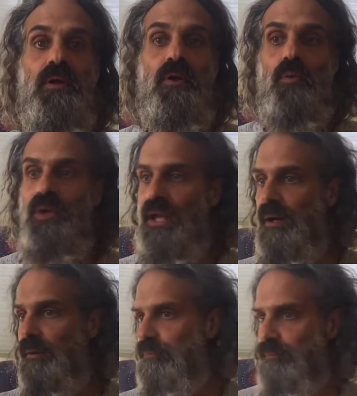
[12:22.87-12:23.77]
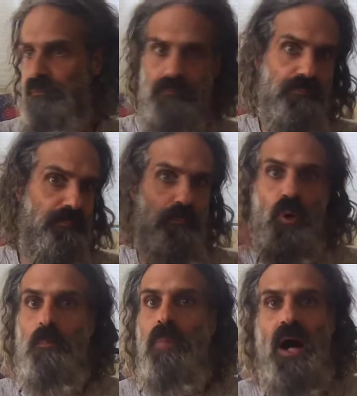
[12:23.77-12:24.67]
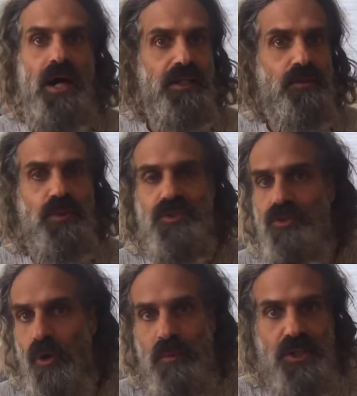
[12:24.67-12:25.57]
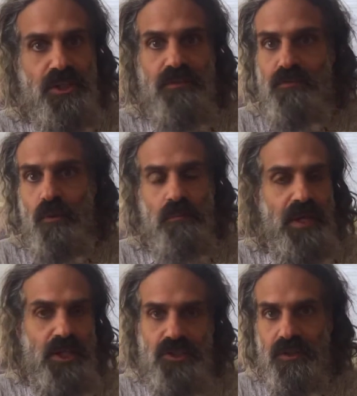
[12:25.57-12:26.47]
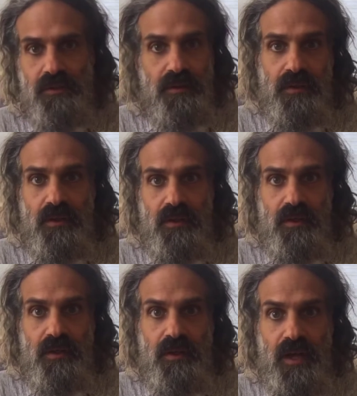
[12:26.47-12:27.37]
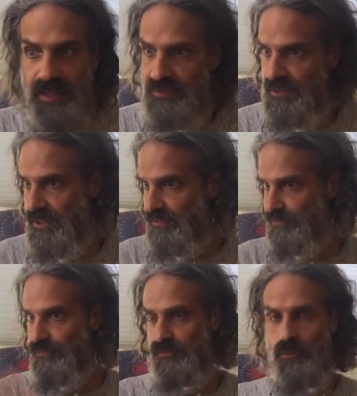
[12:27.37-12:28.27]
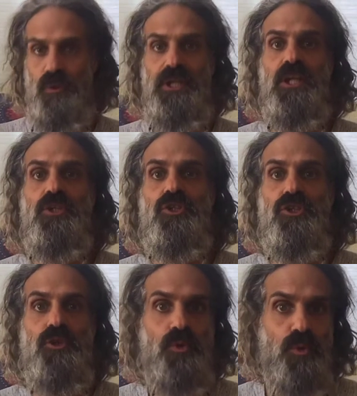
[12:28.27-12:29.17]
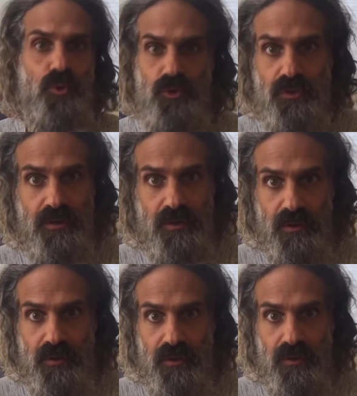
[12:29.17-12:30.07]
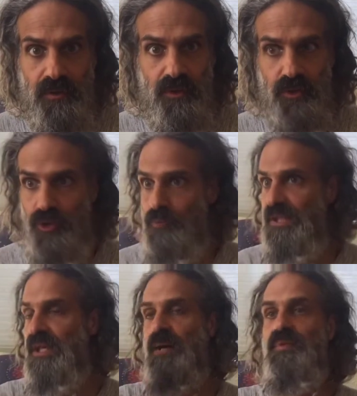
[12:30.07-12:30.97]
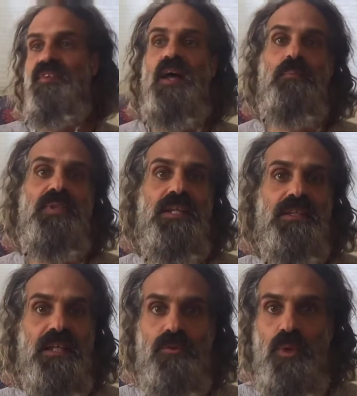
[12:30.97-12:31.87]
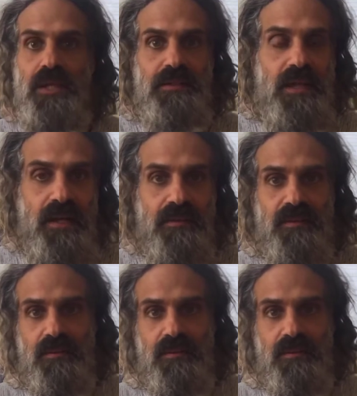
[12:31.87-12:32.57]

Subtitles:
we are bombarded with so much information as if we can choose to become something that we are not.